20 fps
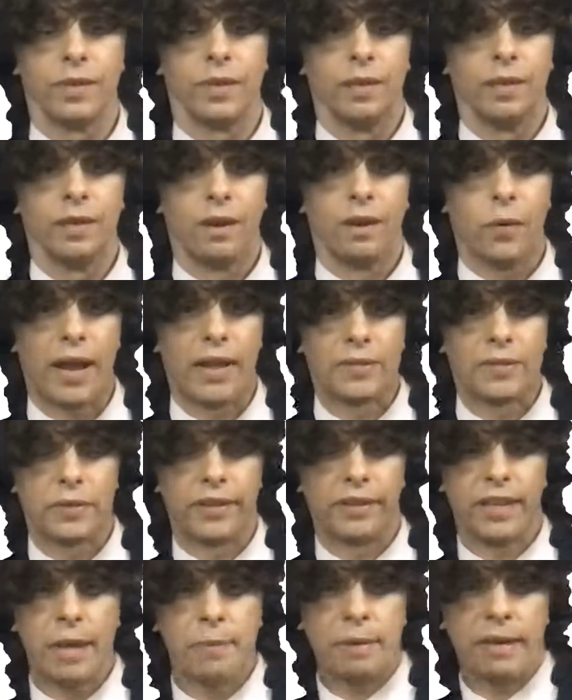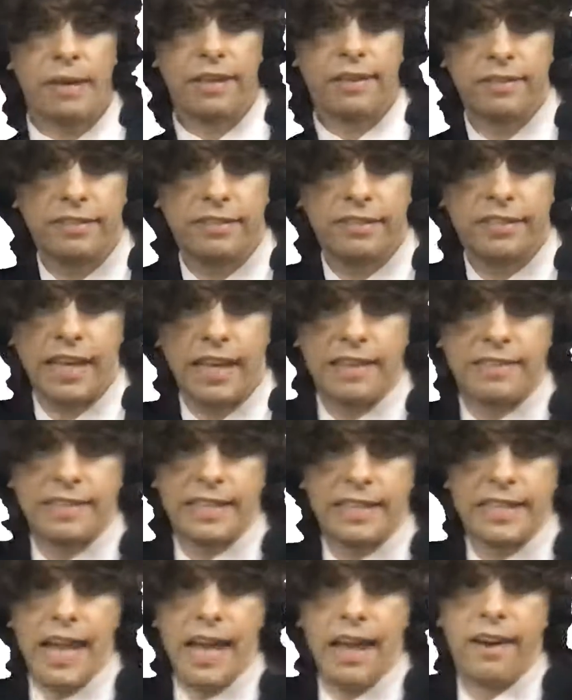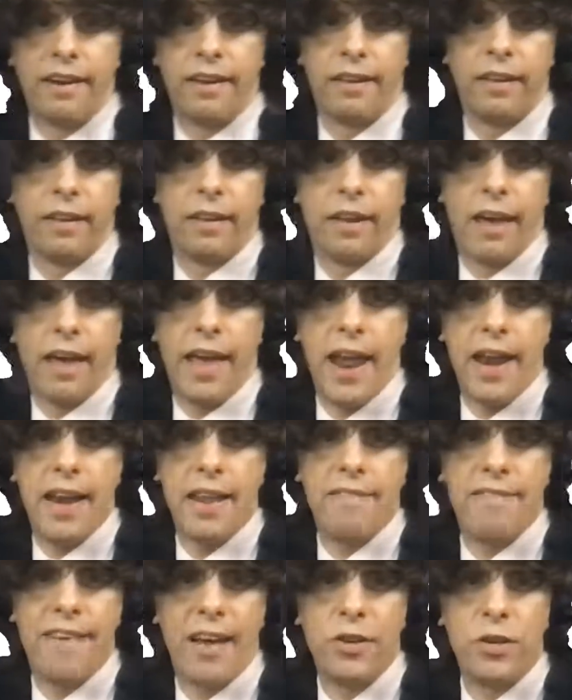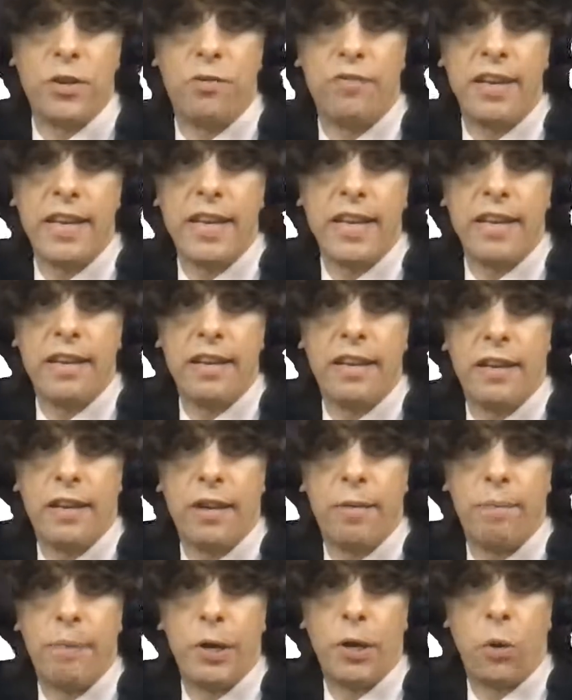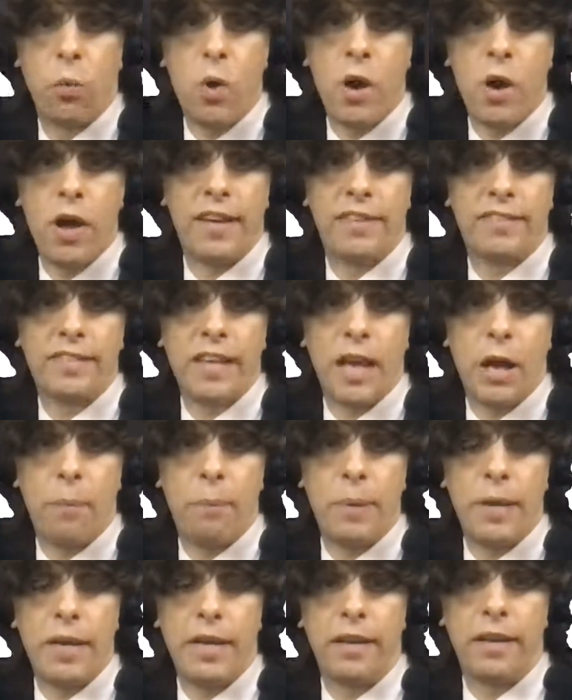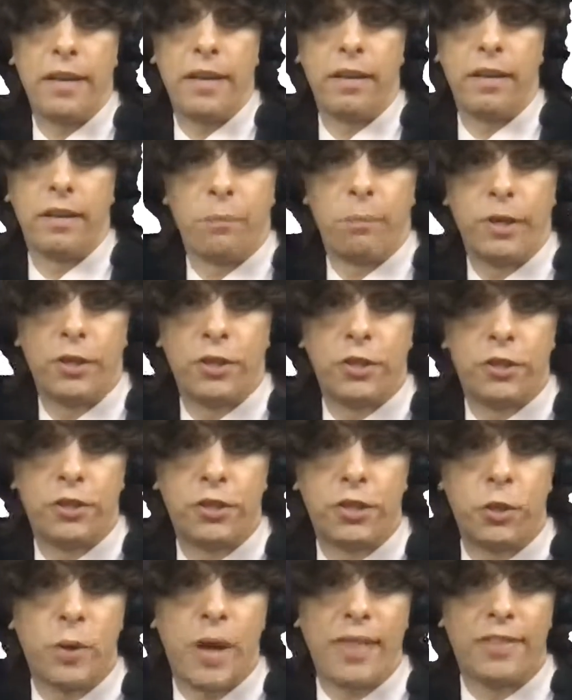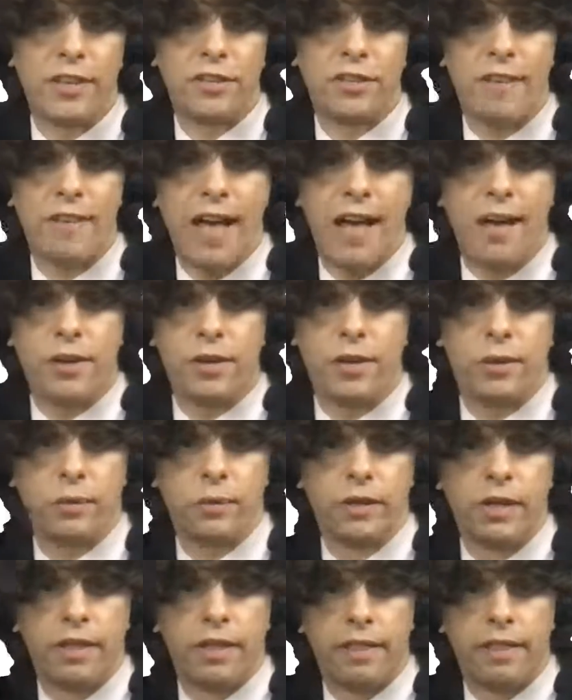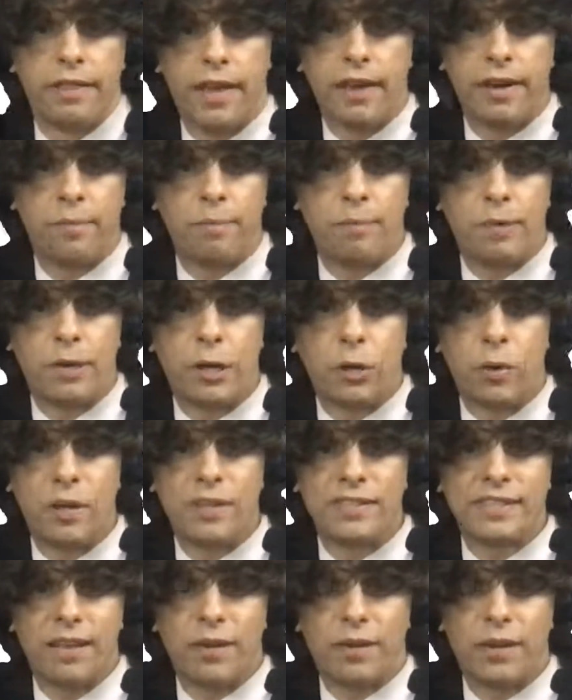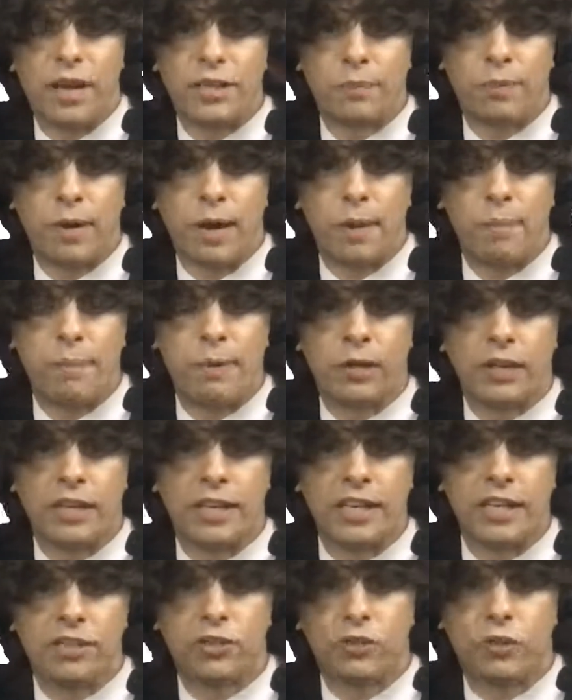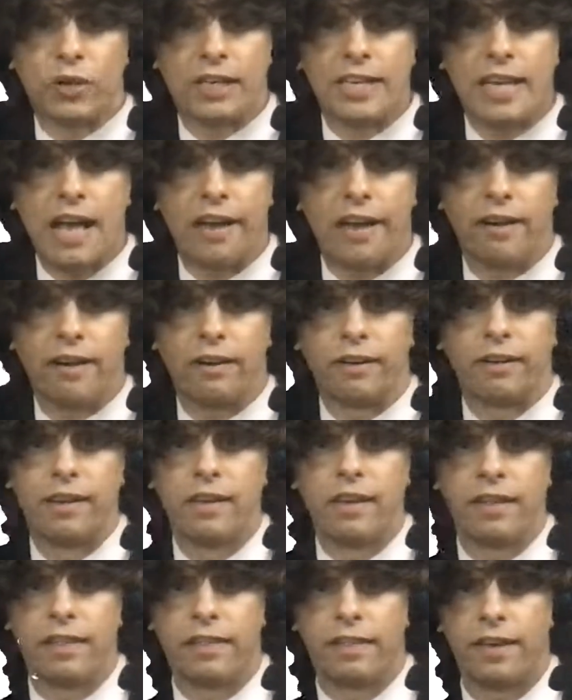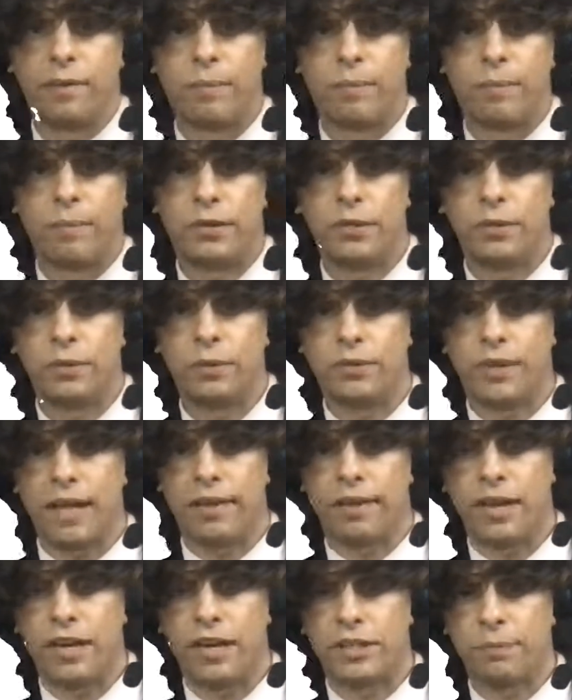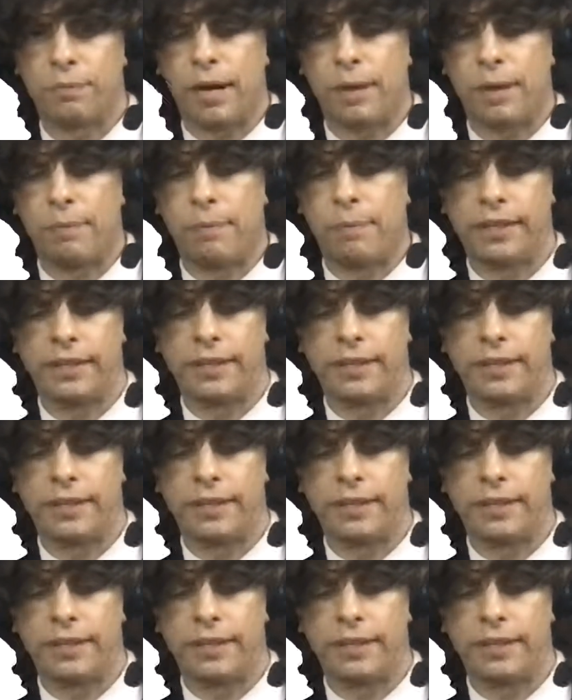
Okay, so the lemma says, again, at any value v, if bidder 1 is outbidding bidder 2 at this value, then bidder 1's allocation probability is strictly higher than bidder 2's allocation probability.